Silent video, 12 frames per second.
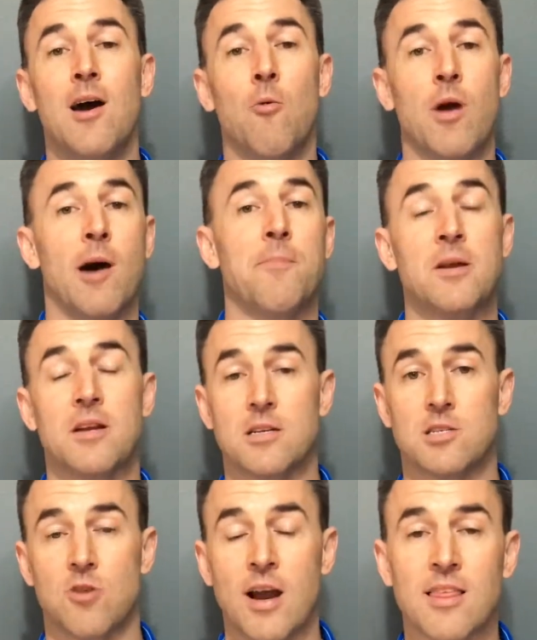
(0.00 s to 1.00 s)
We help you to
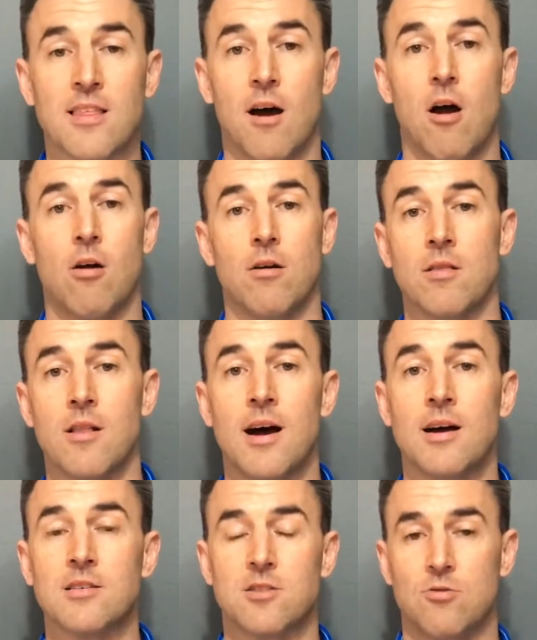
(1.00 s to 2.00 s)
strengthen the heart and
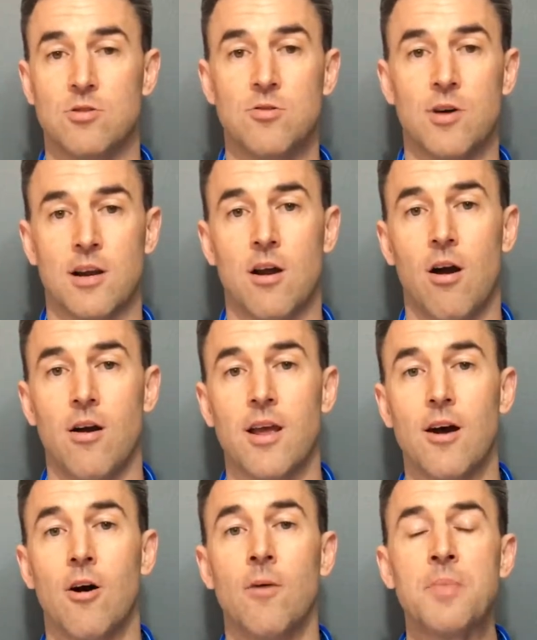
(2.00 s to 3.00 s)
lungs through doing
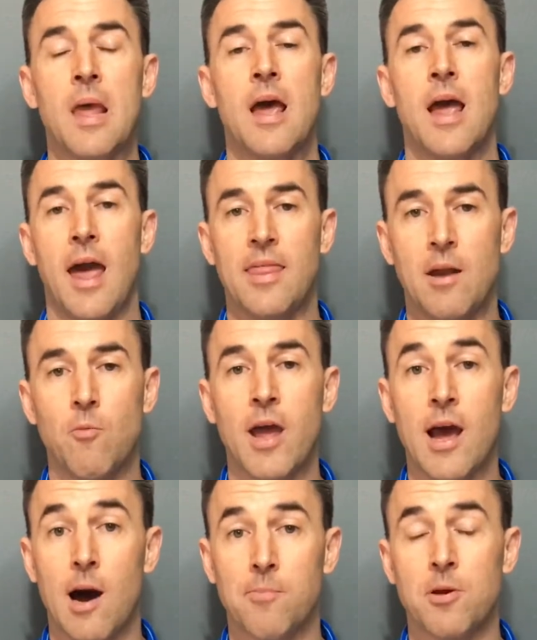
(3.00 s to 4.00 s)
cardio, and then we
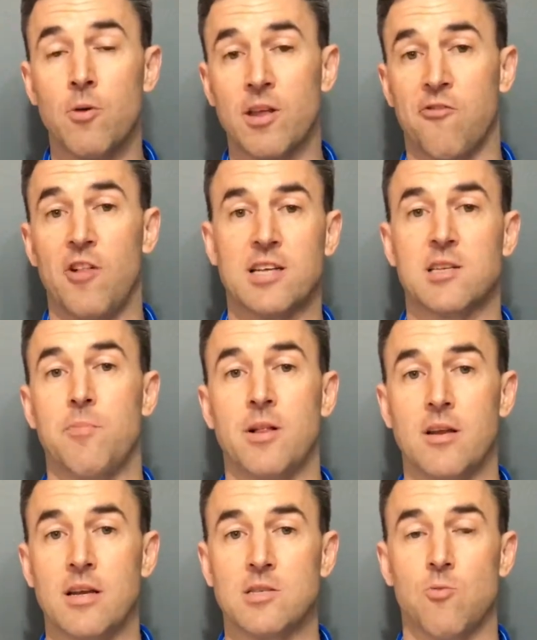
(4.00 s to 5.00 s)
help you with
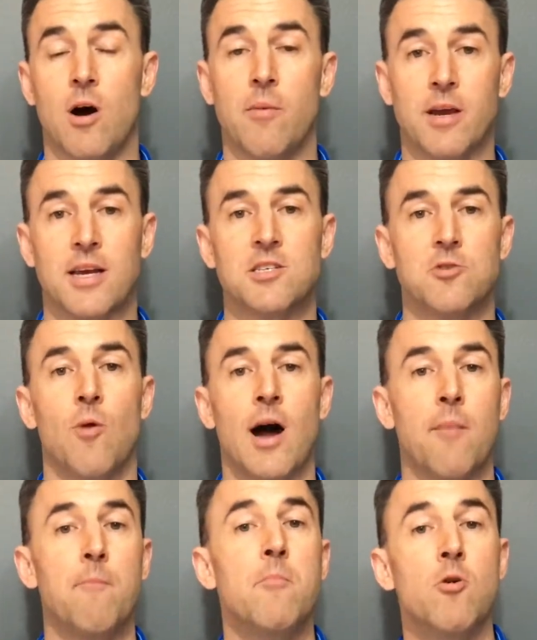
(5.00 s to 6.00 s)
flexibility as well because you
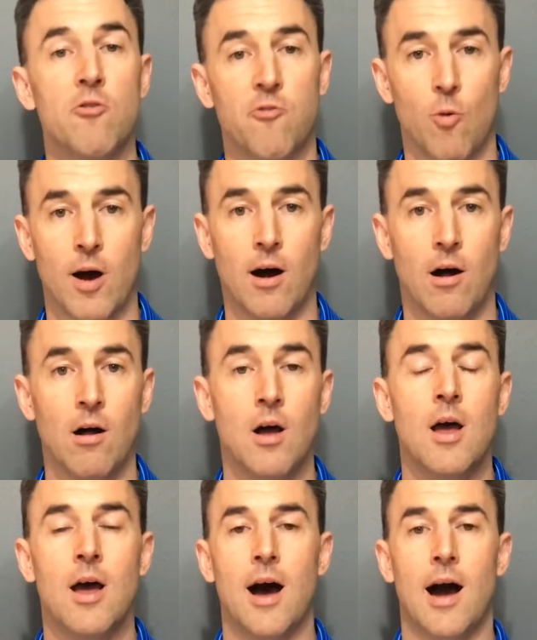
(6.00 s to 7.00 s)
wanna move well
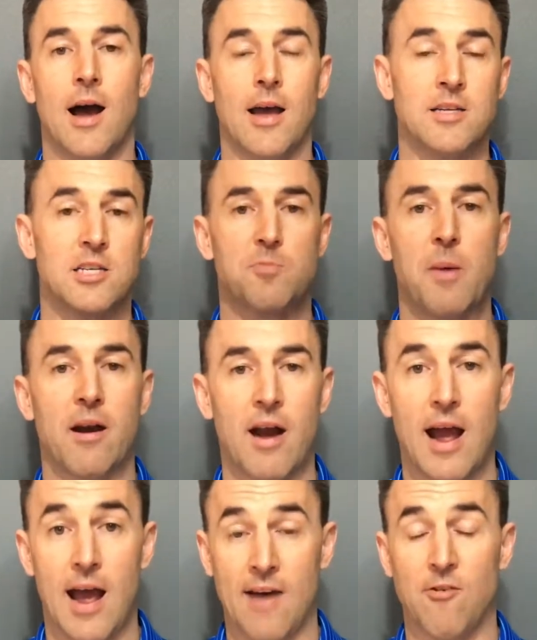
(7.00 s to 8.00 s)
and just
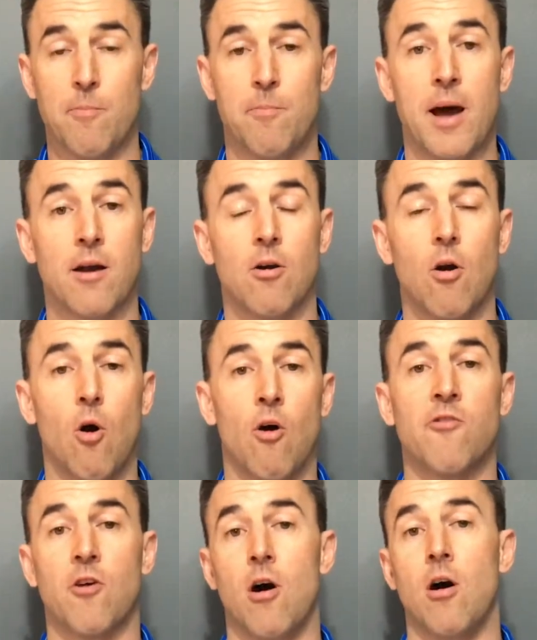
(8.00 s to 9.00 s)
better have a better
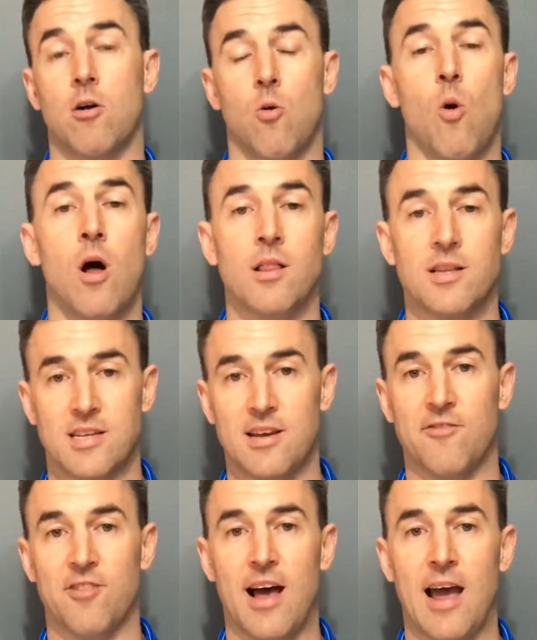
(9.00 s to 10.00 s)
overall quality
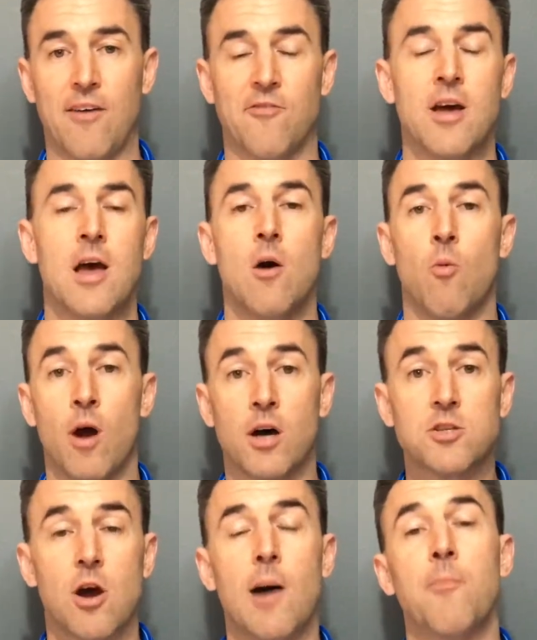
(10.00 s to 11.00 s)
of life. We
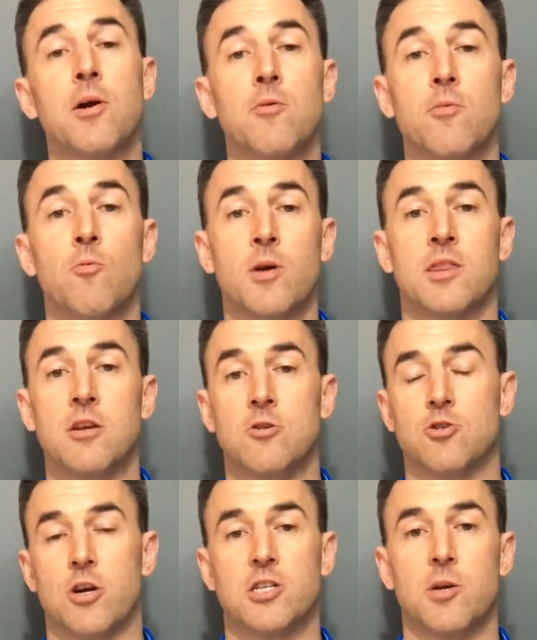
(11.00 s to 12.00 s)
also help you with the
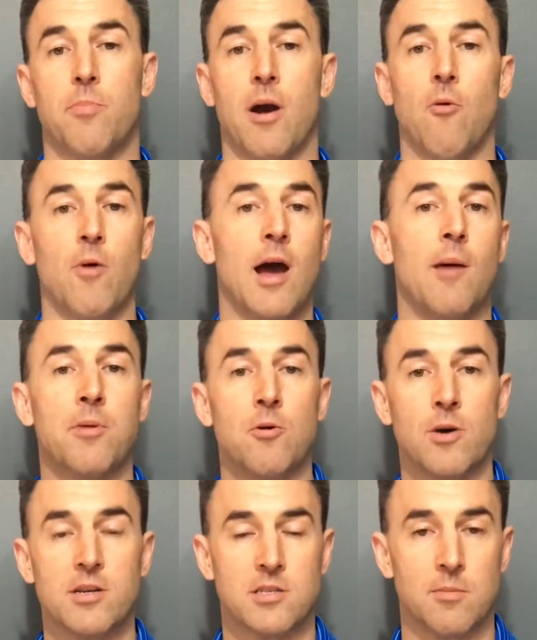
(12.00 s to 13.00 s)
nutrition part. We help you
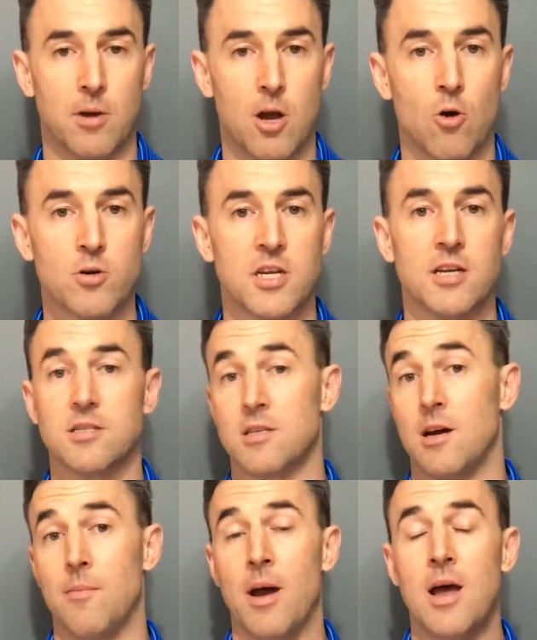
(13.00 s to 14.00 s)
with some coaching,
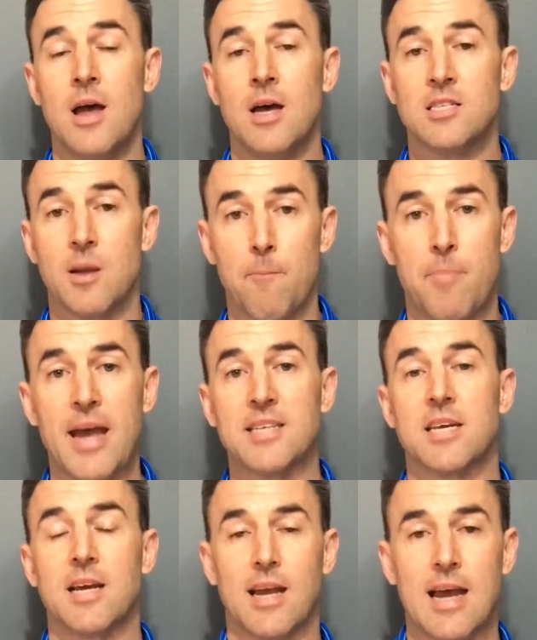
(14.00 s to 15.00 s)
some
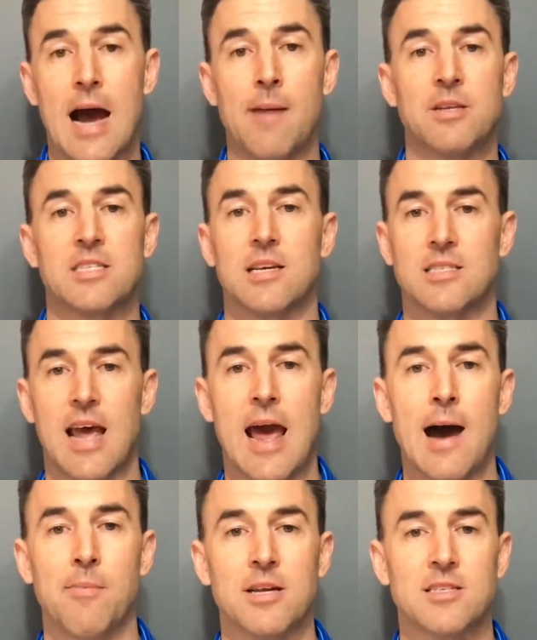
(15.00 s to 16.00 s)
basic common sense
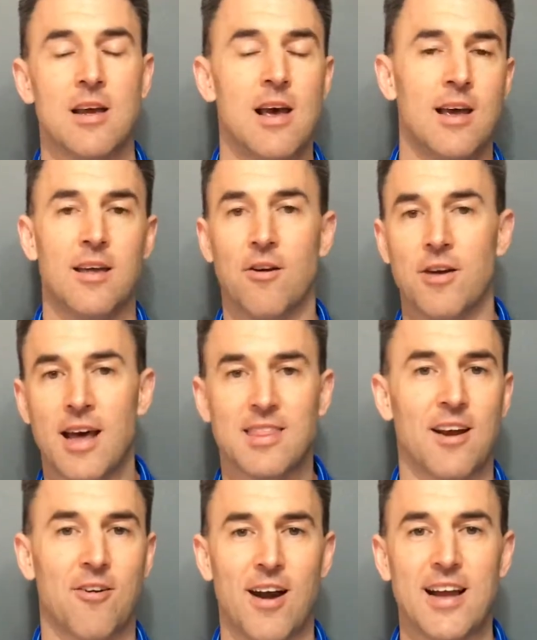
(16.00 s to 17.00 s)
habits, you know,
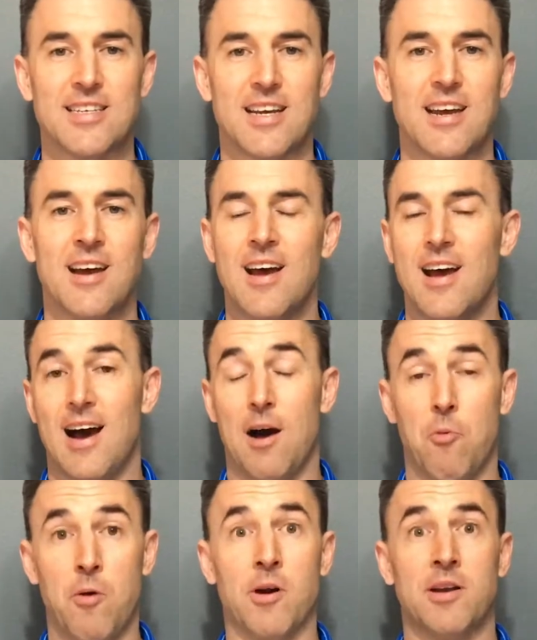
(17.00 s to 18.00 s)
nothing crazy.
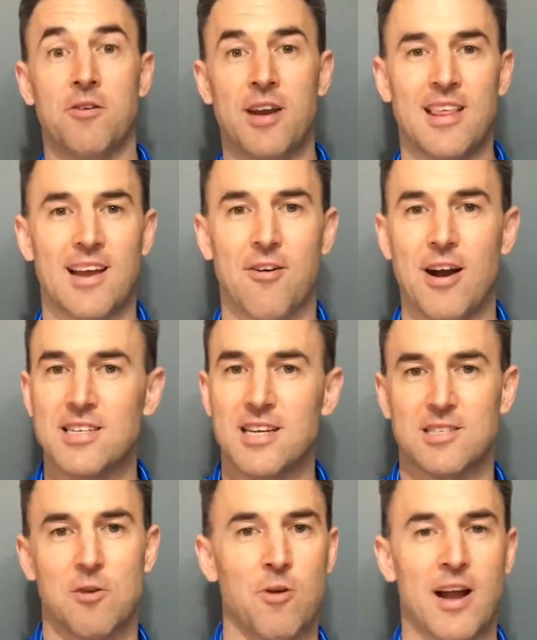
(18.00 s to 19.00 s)
We wouldn't do anything crazy,
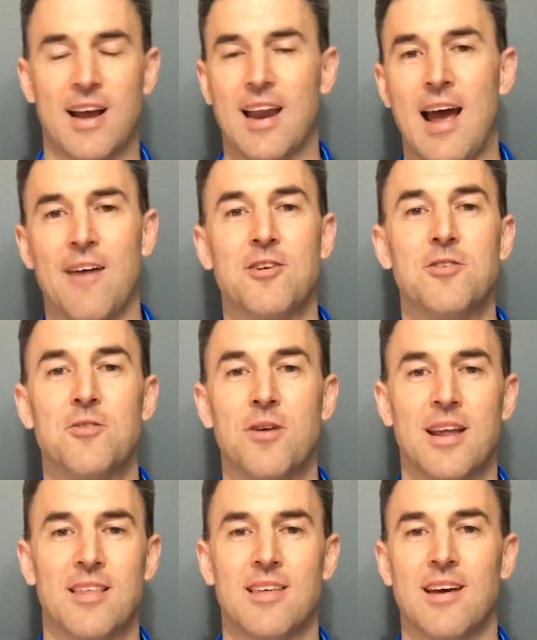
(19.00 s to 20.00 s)
so we're not gonna have you do
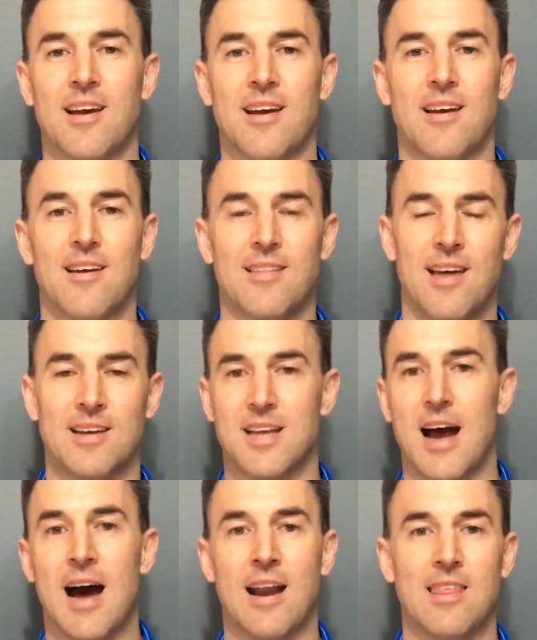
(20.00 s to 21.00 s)
anything that's
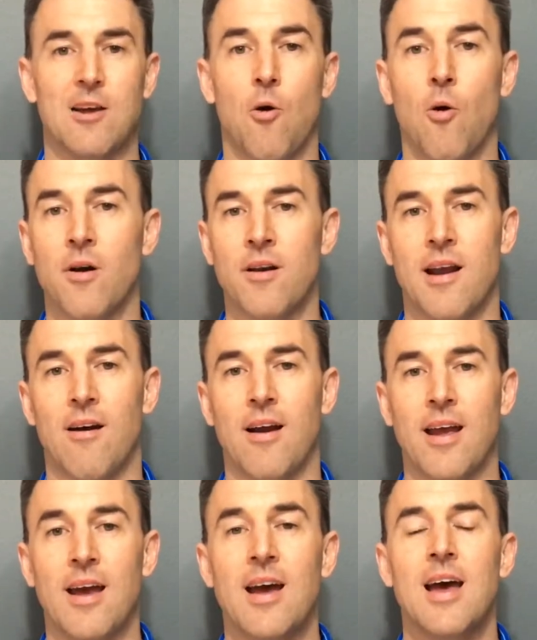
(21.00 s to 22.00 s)
out of the
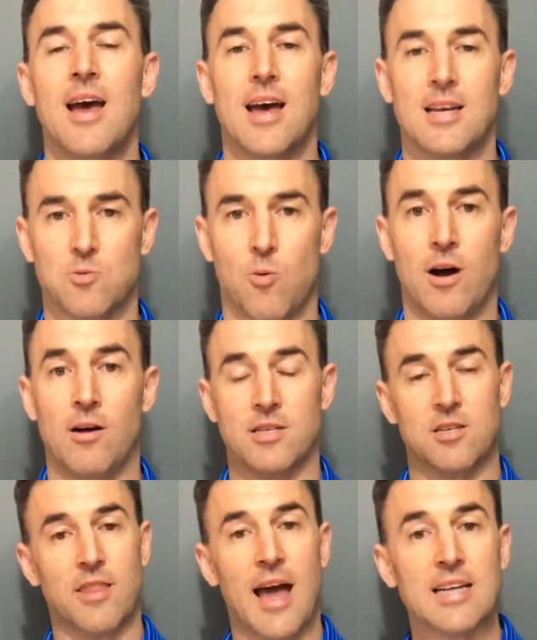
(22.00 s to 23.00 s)
ordinary as well. And
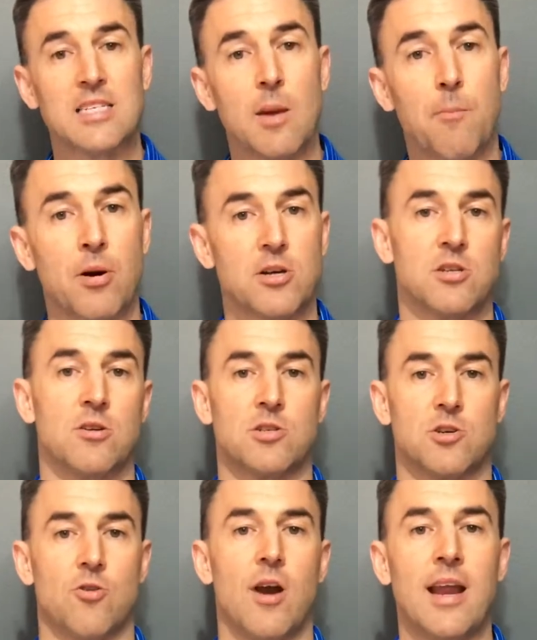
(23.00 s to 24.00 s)
so that's the personal
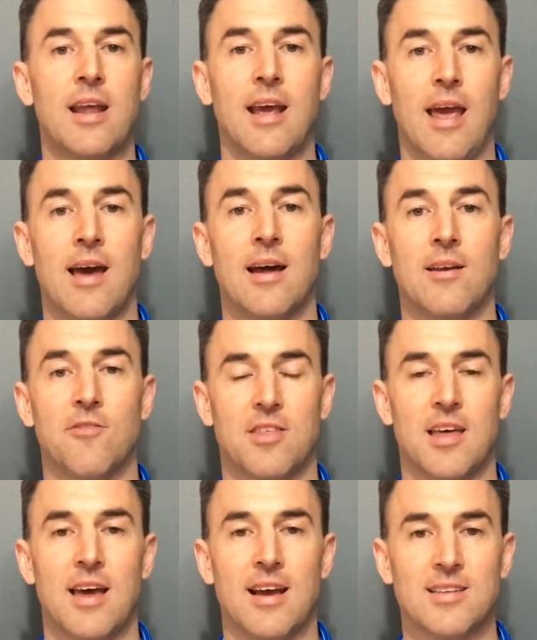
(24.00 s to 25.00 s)
training end of
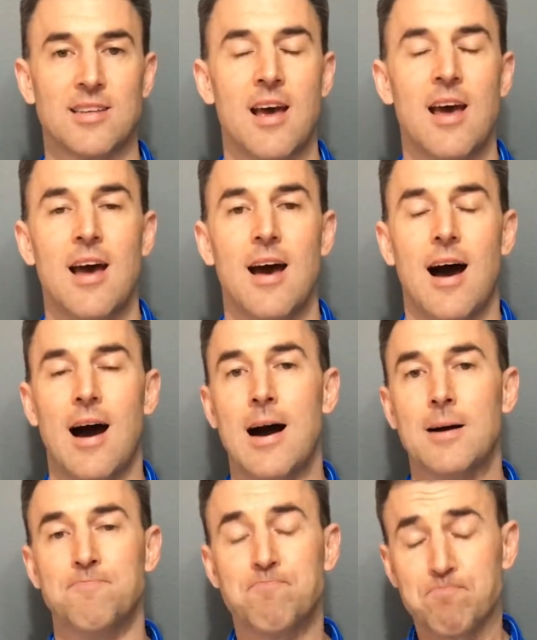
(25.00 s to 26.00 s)
things.
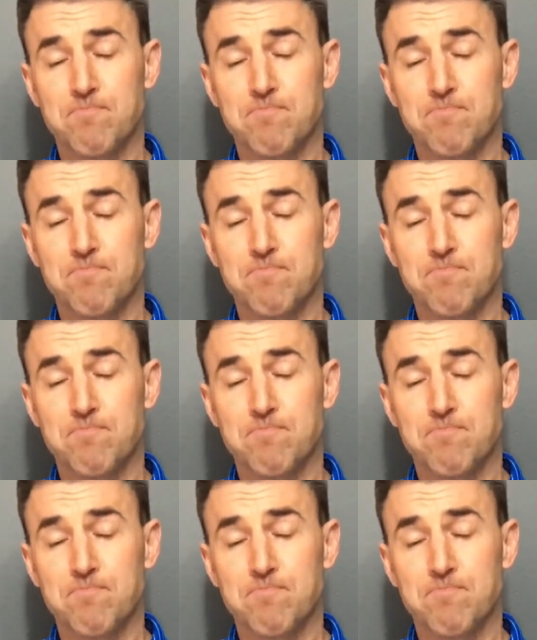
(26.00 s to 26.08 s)
A